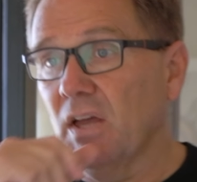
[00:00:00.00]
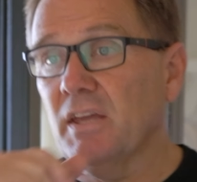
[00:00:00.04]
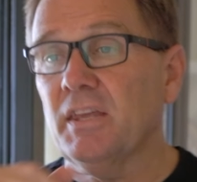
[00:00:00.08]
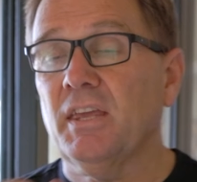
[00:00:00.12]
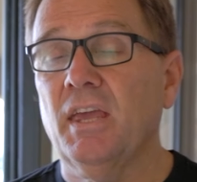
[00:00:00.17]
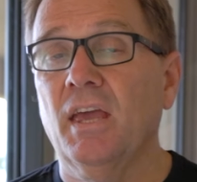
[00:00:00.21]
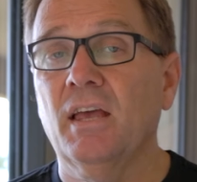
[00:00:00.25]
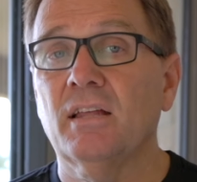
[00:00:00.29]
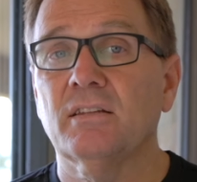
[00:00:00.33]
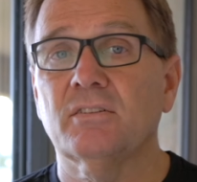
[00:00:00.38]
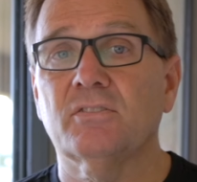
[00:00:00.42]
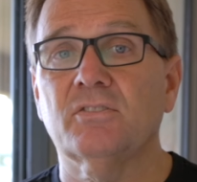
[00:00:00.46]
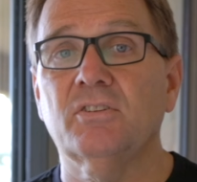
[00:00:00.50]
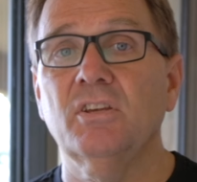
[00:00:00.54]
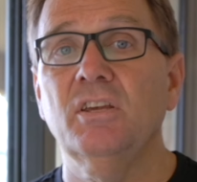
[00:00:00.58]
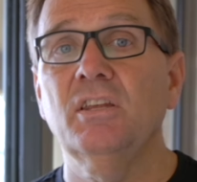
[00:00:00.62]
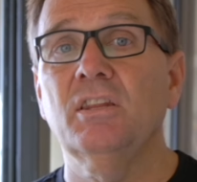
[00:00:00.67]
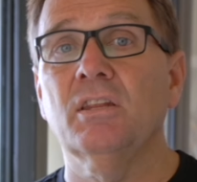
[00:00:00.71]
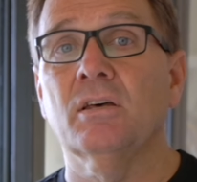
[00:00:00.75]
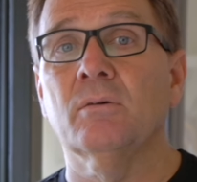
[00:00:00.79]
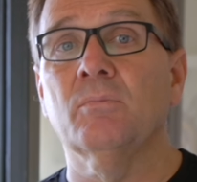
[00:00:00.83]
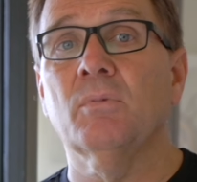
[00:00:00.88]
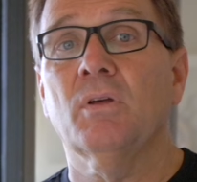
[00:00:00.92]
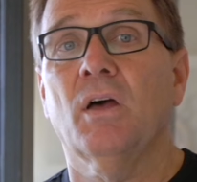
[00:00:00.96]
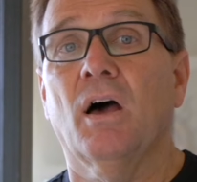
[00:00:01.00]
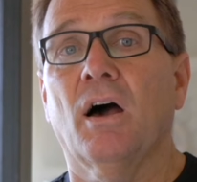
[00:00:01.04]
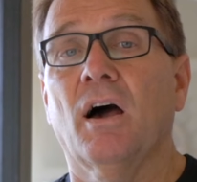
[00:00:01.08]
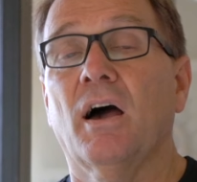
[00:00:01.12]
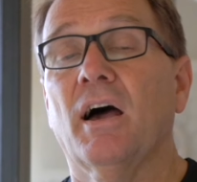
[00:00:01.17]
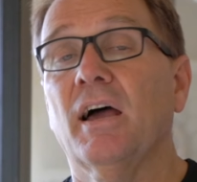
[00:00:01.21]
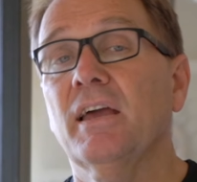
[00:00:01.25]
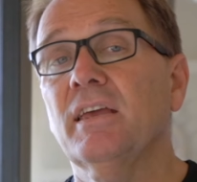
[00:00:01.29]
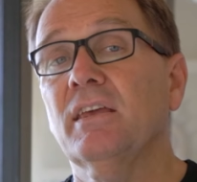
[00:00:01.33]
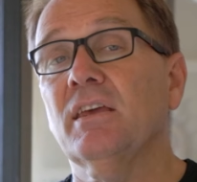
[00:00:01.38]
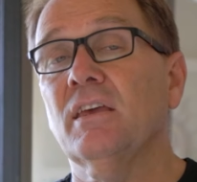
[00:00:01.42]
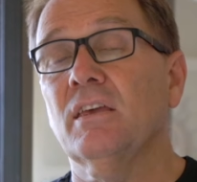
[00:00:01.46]
I can't see them
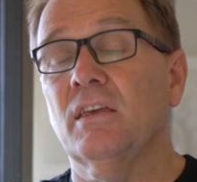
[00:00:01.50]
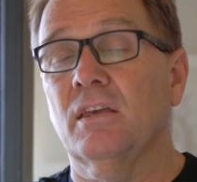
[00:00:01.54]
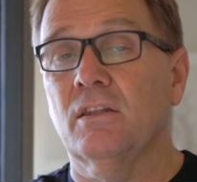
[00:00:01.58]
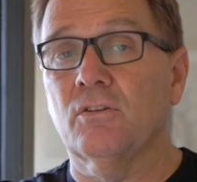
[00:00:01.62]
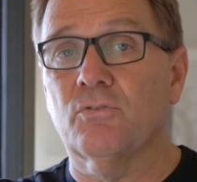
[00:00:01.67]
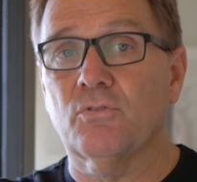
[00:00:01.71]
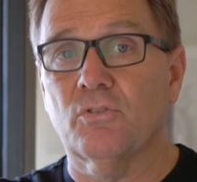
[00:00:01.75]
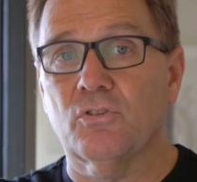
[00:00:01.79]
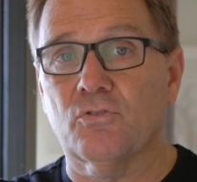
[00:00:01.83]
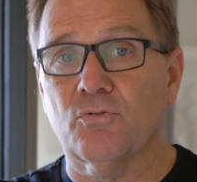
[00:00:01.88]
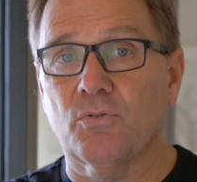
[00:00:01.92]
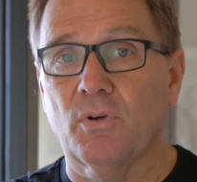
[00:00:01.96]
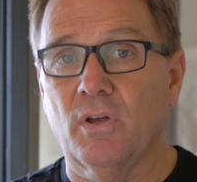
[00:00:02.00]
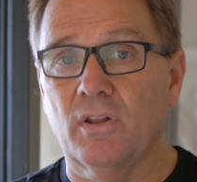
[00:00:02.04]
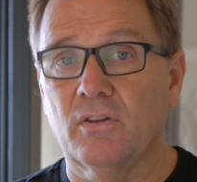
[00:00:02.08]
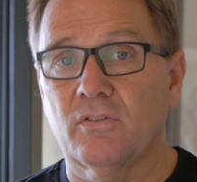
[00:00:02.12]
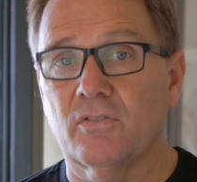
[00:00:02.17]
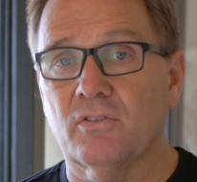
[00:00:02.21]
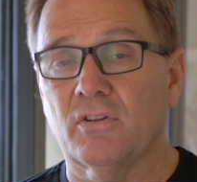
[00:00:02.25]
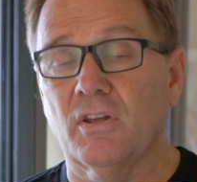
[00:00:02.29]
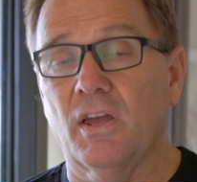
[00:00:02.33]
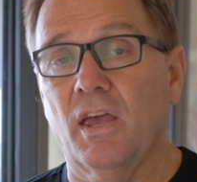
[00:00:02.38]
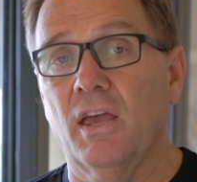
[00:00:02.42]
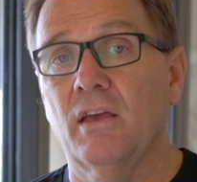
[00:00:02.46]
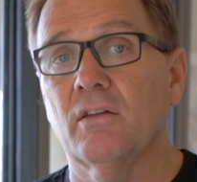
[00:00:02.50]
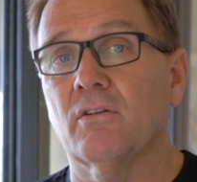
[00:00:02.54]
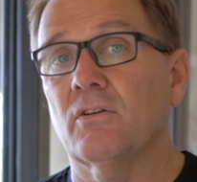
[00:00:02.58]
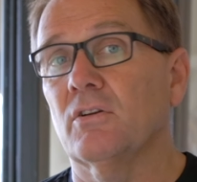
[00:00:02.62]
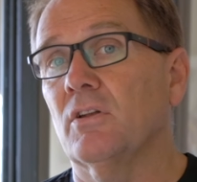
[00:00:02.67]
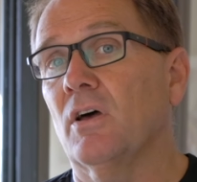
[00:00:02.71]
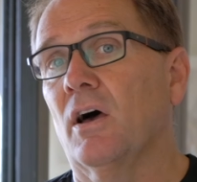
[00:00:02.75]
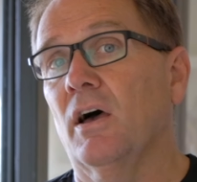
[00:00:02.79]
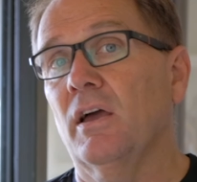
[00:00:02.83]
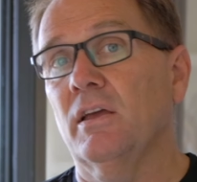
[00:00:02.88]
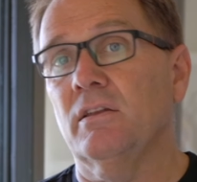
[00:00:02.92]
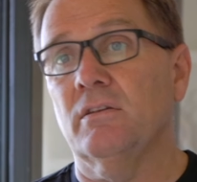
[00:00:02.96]
hiking interest rates to eight or
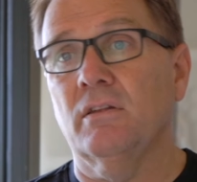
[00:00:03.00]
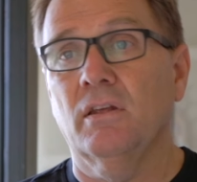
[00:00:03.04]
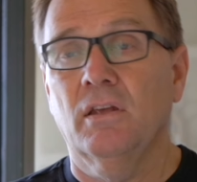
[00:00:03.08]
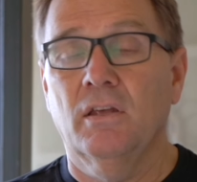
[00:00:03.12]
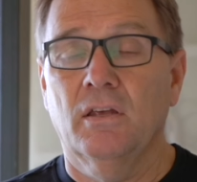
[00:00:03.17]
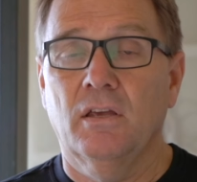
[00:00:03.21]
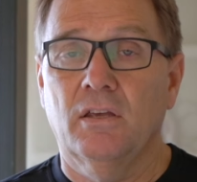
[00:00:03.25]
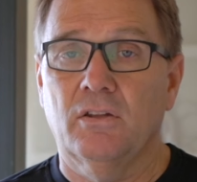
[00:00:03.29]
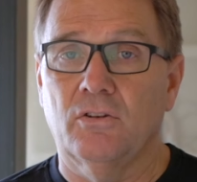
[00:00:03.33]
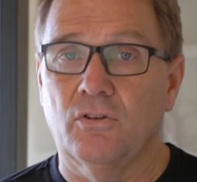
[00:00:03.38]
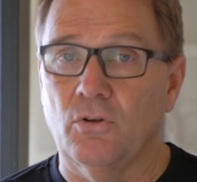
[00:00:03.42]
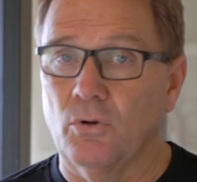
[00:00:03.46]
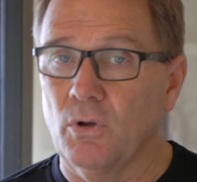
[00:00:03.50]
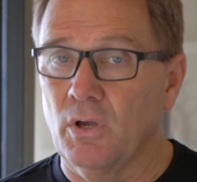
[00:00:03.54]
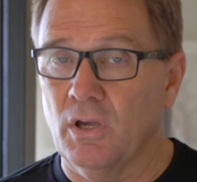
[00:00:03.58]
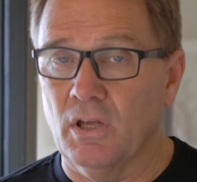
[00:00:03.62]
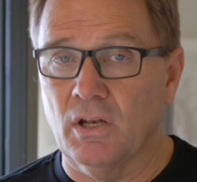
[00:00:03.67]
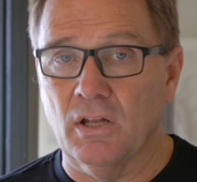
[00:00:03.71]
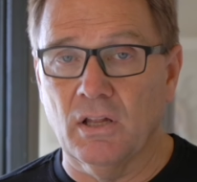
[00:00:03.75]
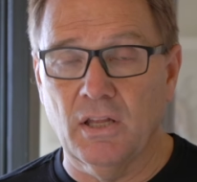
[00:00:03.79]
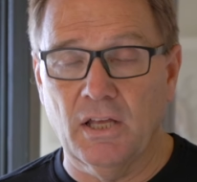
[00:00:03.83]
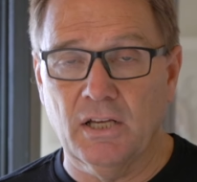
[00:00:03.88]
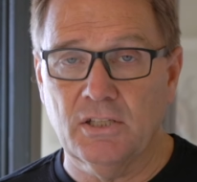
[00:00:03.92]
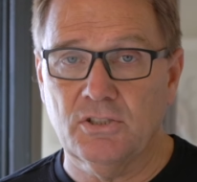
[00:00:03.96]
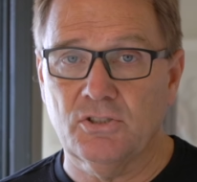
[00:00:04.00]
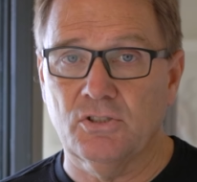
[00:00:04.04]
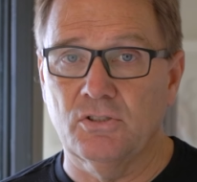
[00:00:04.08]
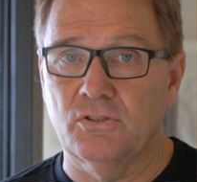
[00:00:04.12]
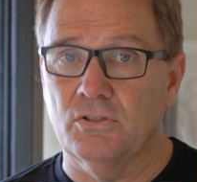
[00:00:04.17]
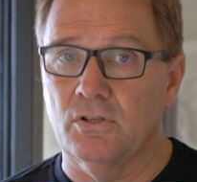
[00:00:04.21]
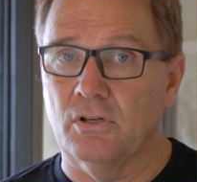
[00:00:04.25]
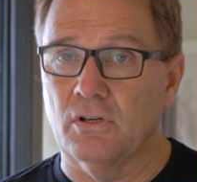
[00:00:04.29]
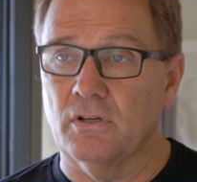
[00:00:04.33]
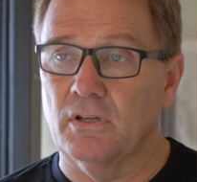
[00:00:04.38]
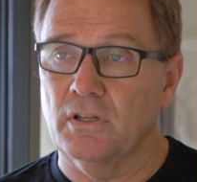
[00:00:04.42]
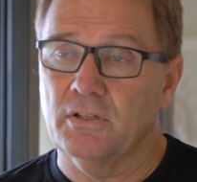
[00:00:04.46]
nine during an election
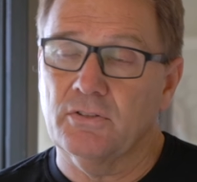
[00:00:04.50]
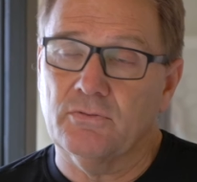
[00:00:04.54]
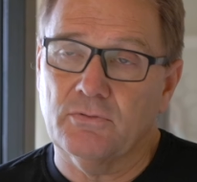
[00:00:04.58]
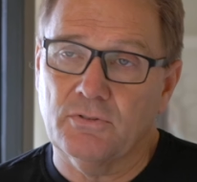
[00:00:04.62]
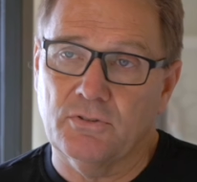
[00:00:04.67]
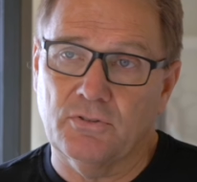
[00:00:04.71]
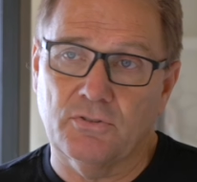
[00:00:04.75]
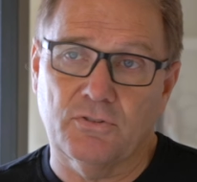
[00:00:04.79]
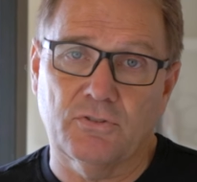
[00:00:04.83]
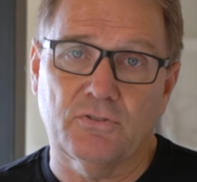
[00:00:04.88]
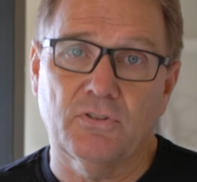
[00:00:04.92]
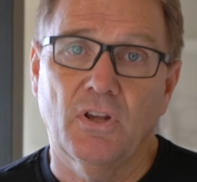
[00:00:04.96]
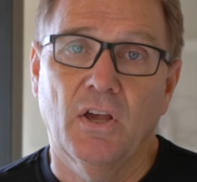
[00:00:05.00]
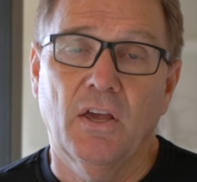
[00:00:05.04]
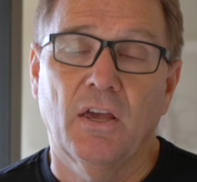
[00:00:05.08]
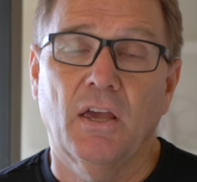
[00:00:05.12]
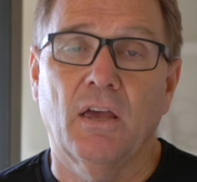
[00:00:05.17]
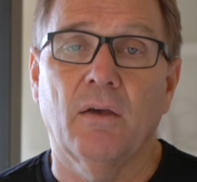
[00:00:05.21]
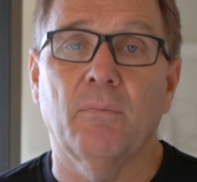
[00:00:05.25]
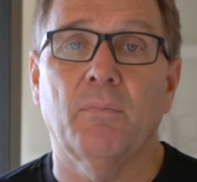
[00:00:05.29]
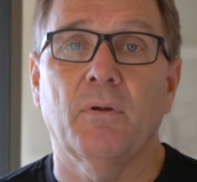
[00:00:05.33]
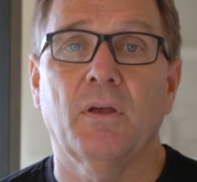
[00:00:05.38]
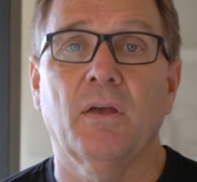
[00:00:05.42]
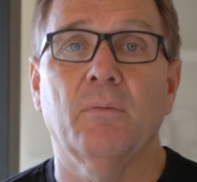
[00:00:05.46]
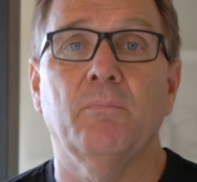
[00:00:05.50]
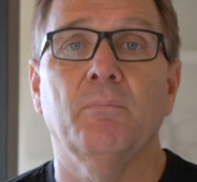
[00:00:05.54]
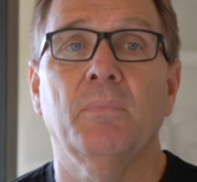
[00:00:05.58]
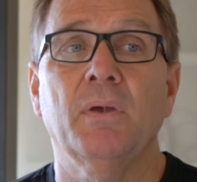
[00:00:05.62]
year. Just, it, it,